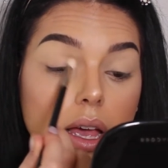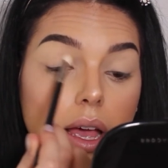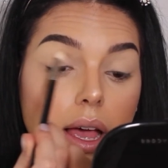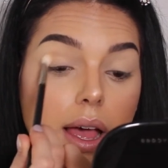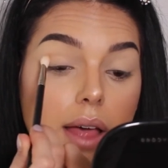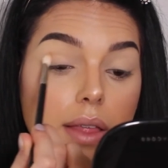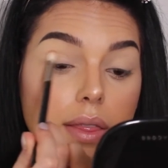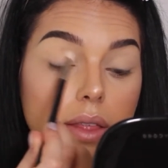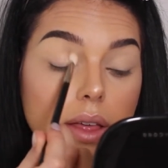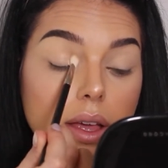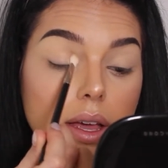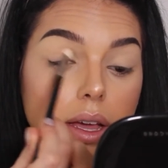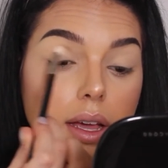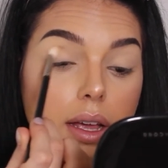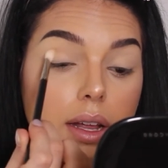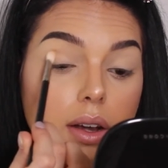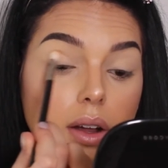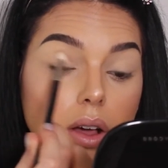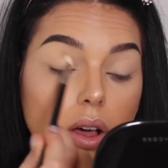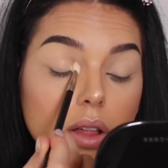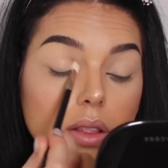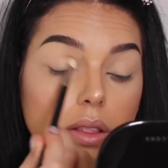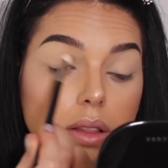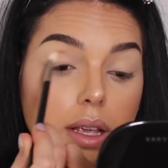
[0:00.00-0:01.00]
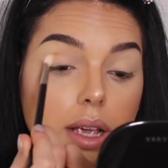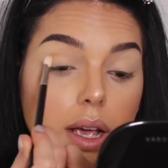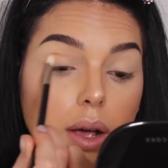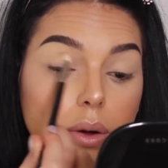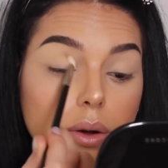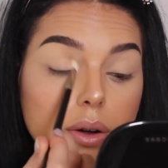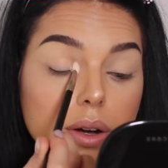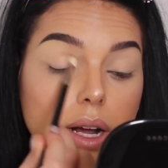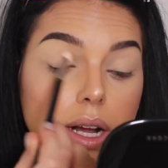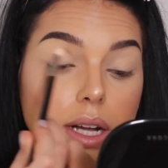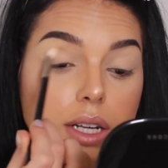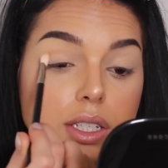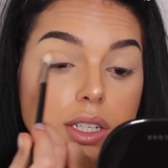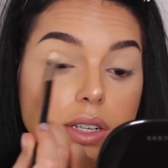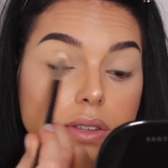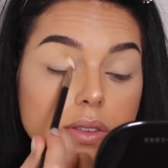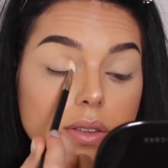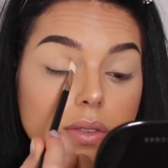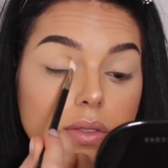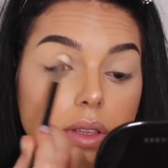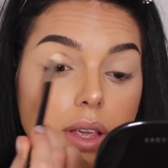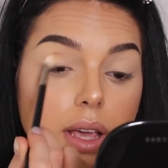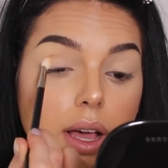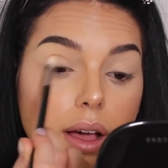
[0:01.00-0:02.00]
and then on the outer edges
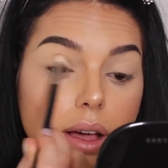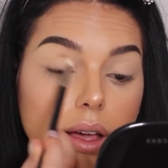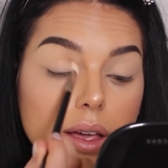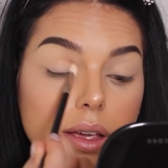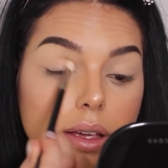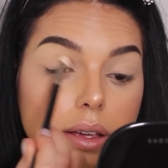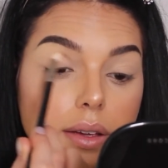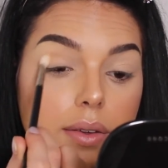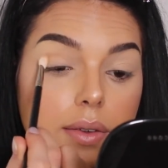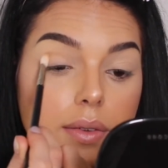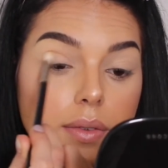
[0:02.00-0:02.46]
of the eye.